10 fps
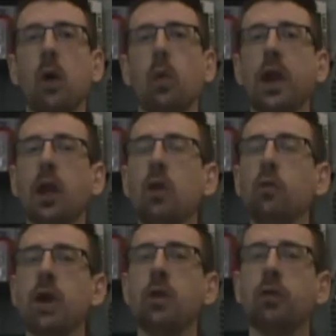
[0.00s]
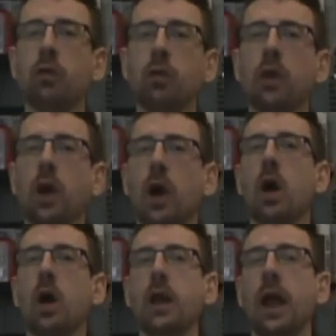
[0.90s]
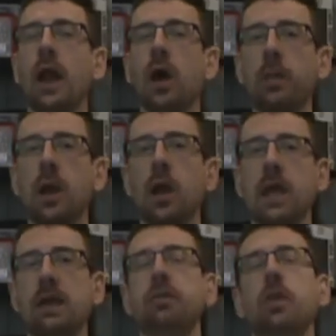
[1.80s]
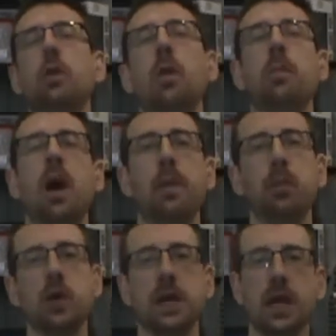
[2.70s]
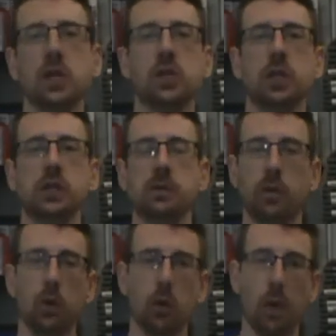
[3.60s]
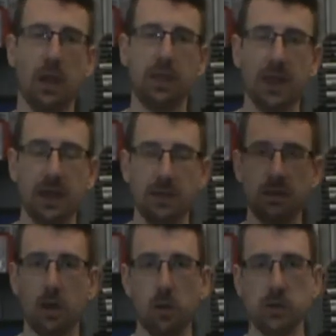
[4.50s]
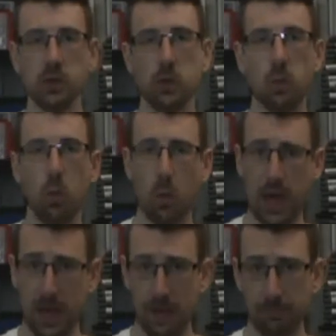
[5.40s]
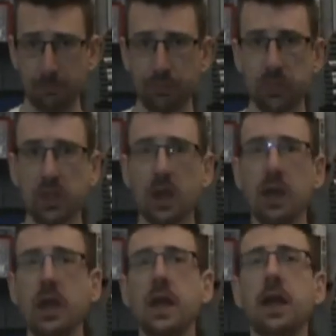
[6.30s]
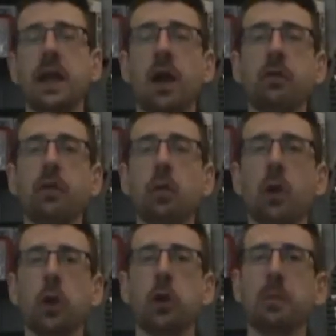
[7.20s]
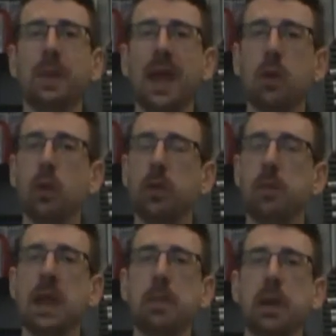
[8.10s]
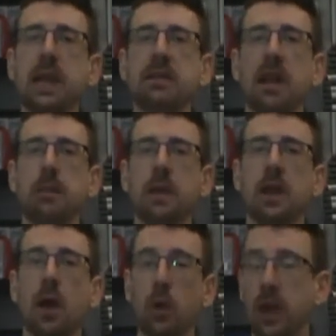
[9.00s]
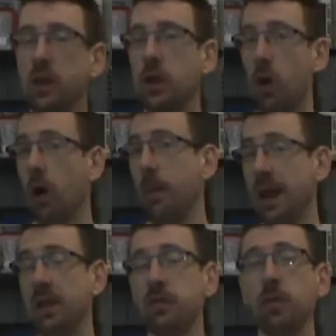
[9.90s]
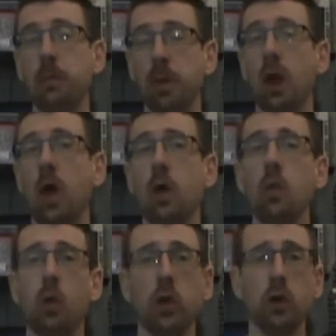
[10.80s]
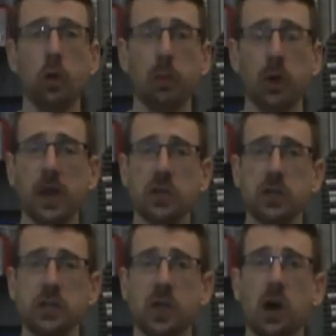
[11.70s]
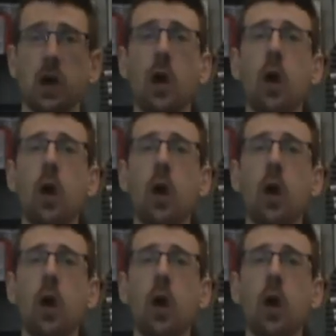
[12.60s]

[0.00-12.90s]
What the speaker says: We're going to run through the card and I'm going to give you my predictions for who I think is going to win. Now, if you want to compete with me, please let me know in the comments below what your predictions are,